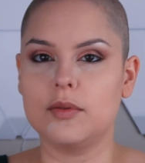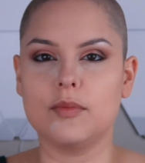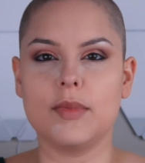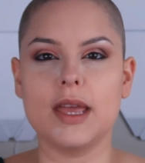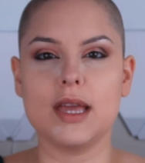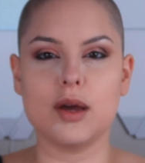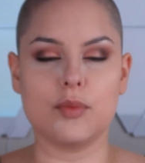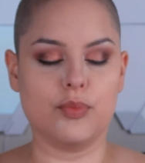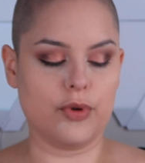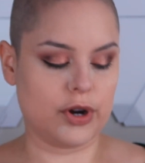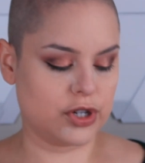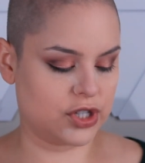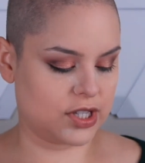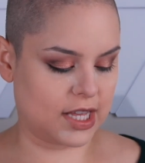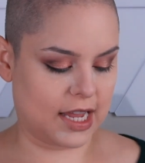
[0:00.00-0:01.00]
makeup
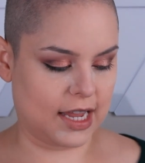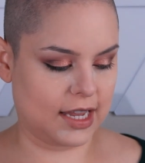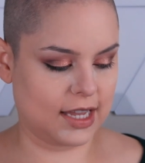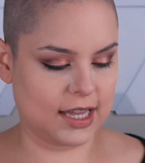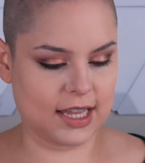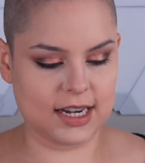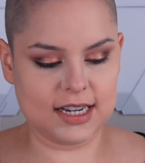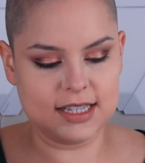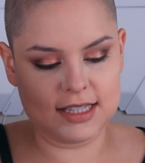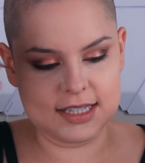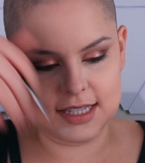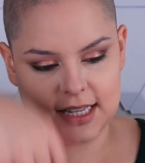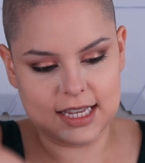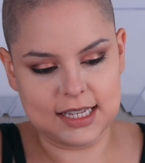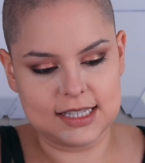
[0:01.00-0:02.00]
brush thing and
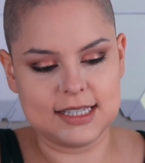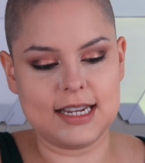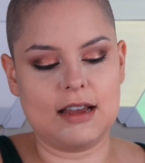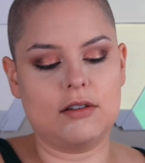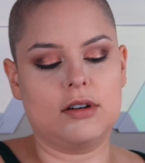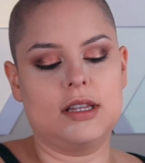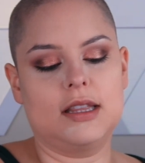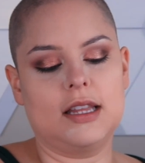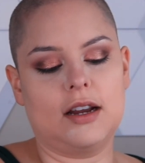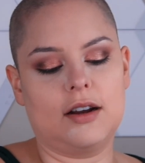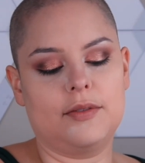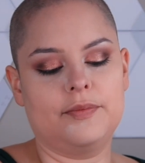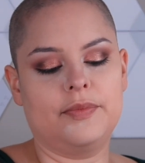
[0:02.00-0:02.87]
it's like down in there.